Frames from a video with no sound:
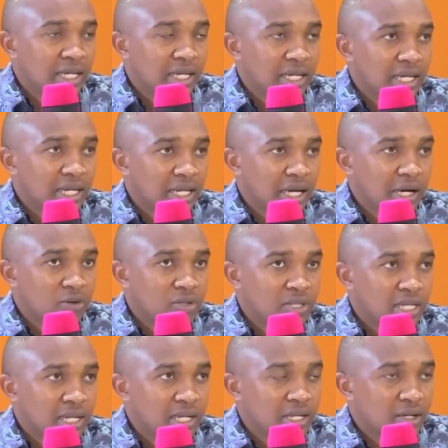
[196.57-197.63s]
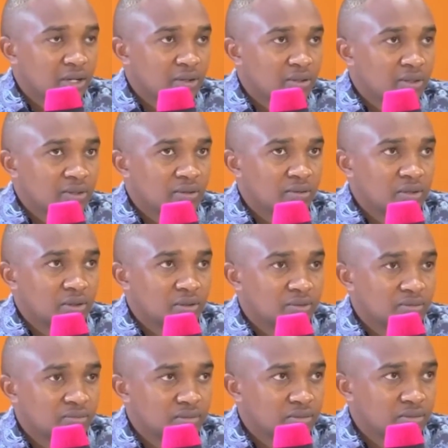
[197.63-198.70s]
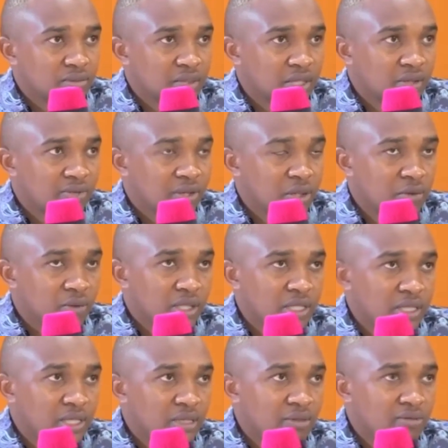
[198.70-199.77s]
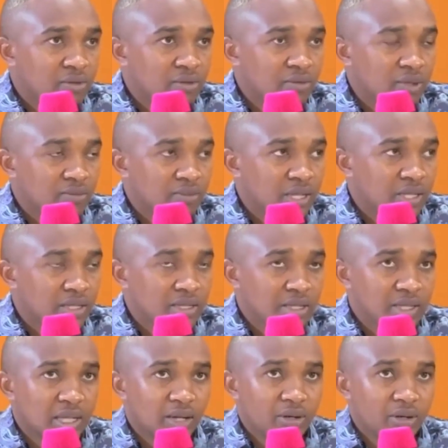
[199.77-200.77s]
And outside, I was, you know, evacuated from the place.